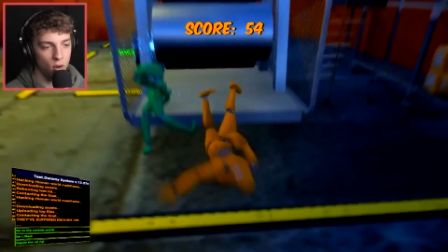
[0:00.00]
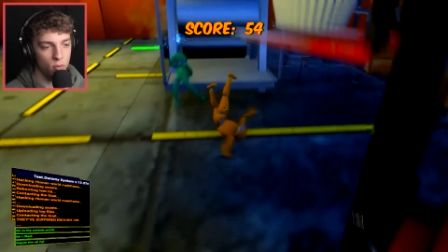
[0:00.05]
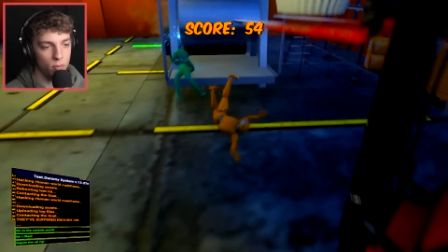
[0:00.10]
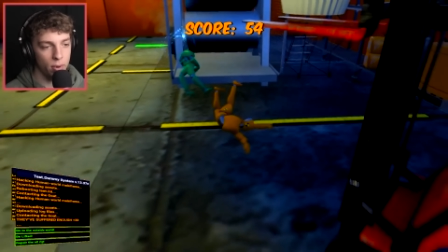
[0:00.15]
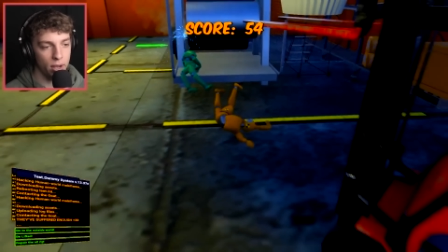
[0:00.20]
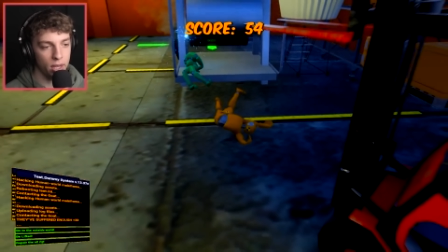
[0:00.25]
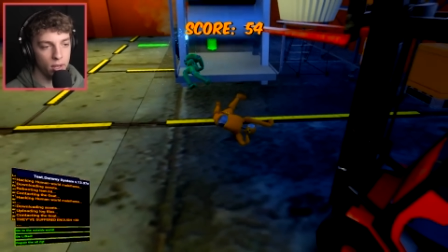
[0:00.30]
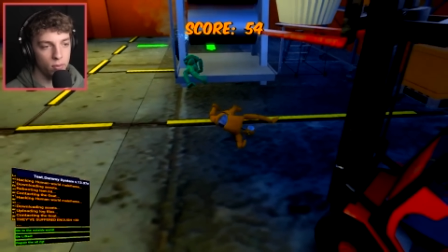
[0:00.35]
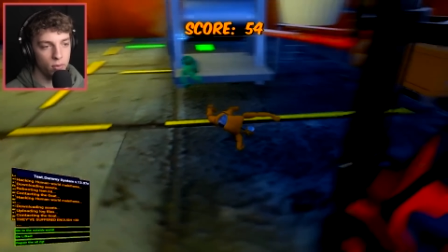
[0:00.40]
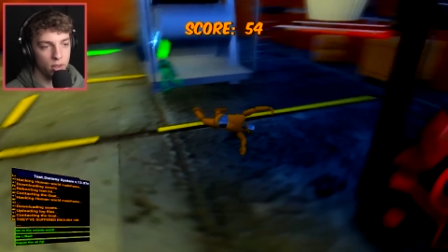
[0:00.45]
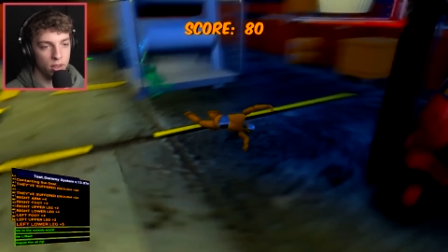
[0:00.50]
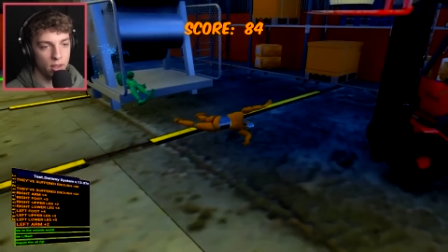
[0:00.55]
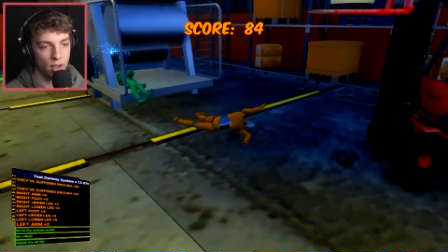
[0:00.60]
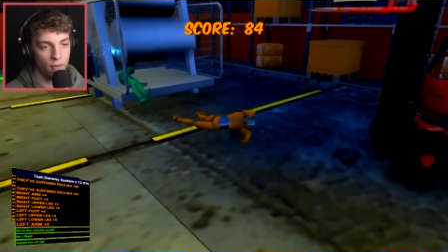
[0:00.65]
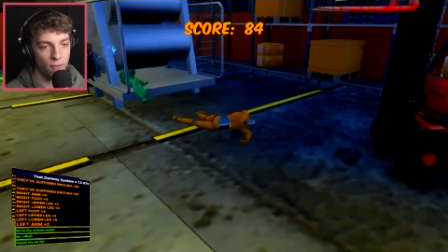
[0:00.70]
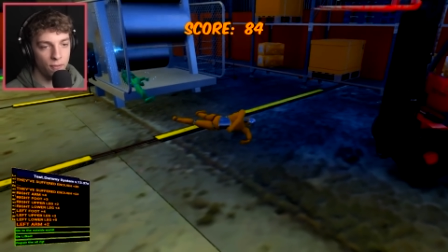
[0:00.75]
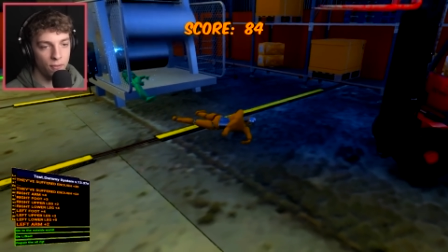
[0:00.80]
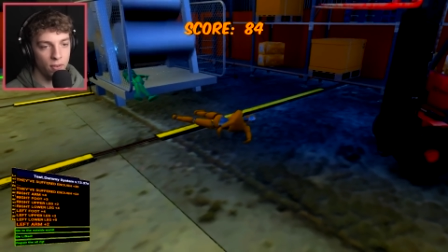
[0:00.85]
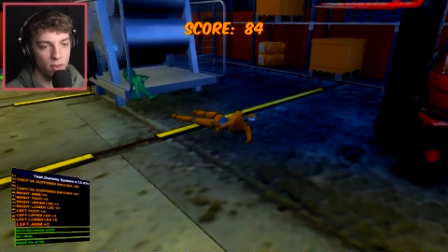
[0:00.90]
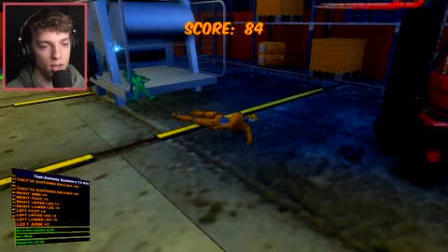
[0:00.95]
Oh my, what
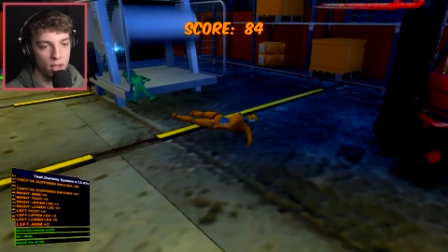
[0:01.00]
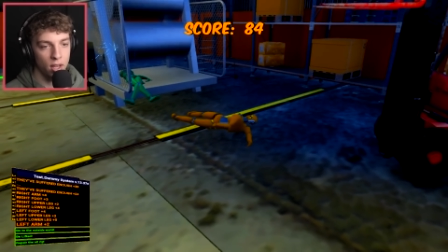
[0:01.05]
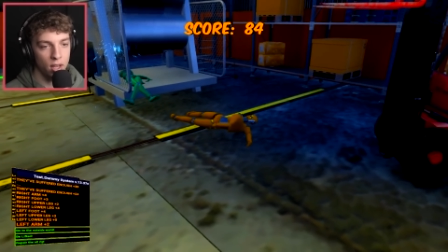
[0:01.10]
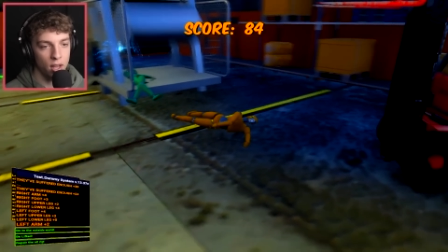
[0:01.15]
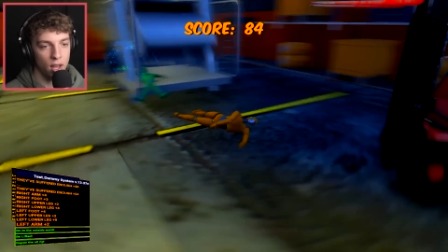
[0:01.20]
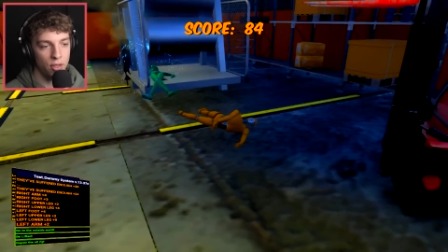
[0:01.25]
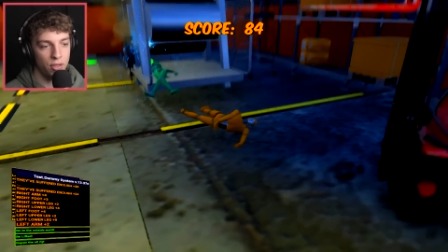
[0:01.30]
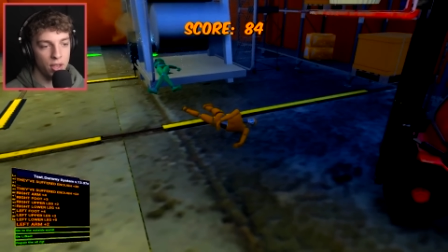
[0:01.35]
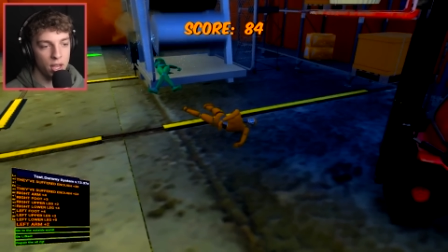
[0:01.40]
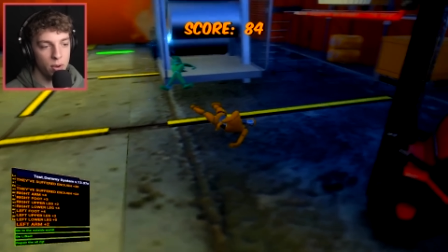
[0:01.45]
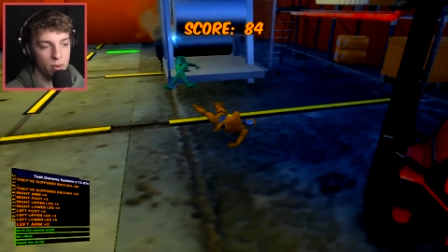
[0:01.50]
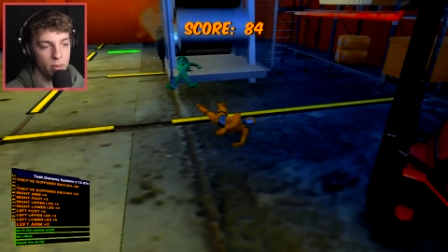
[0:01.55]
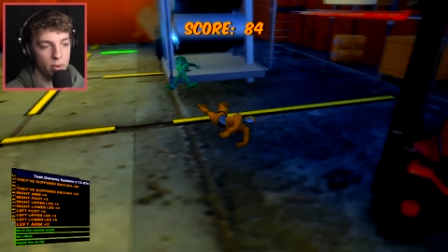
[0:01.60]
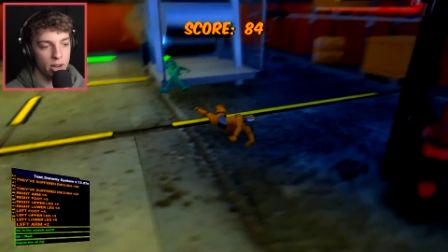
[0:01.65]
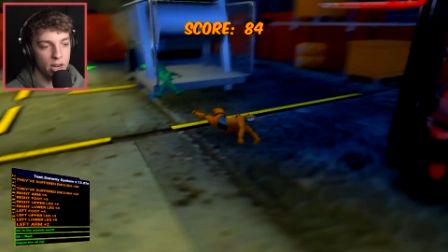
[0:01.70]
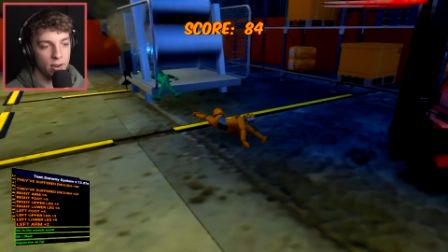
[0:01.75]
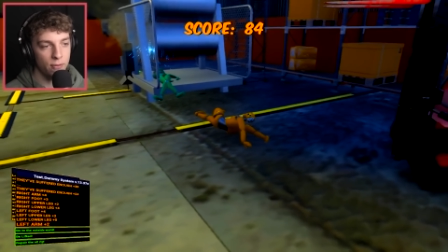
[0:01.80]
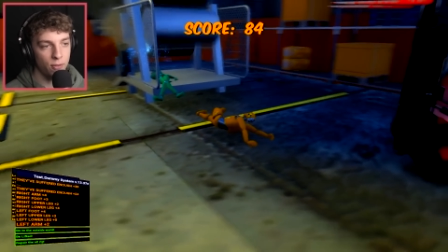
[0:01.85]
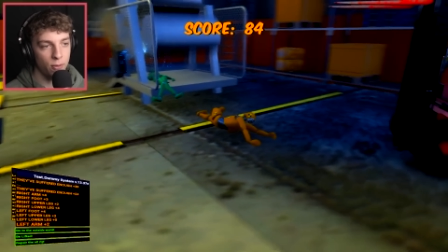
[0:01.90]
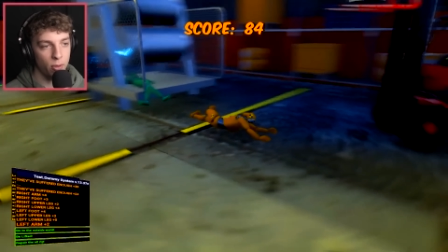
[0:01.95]
the I think we
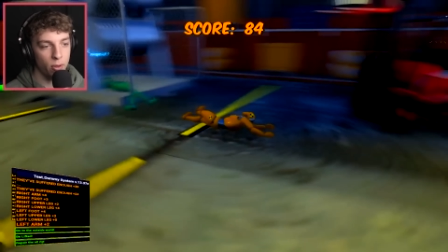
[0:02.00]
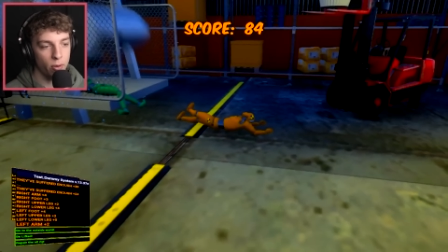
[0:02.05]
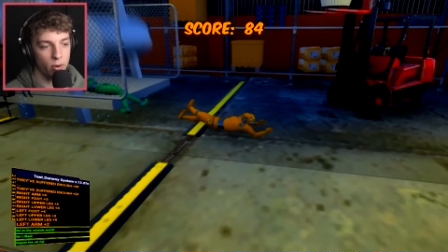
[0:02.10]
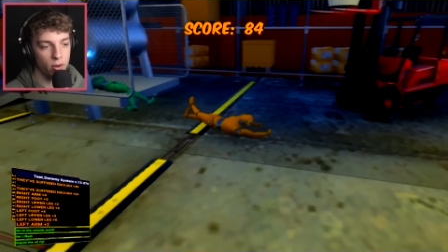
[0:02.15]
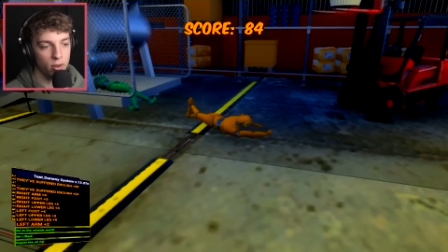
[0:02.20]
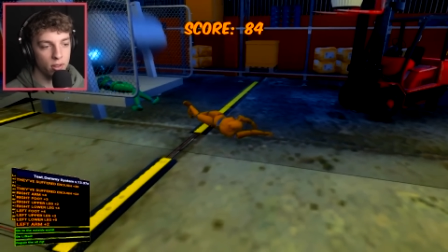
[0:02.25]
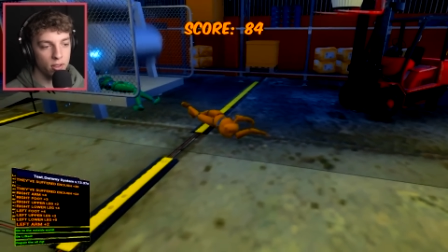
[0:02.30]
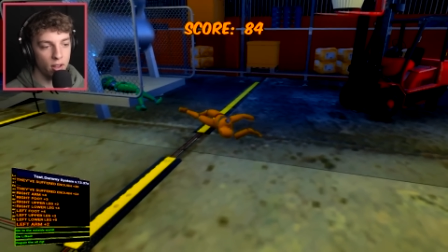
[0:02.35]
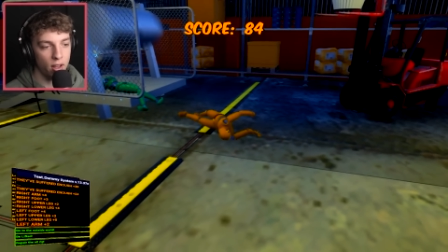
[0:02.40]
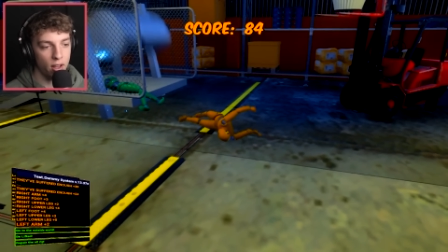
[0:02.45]
went in from the wrong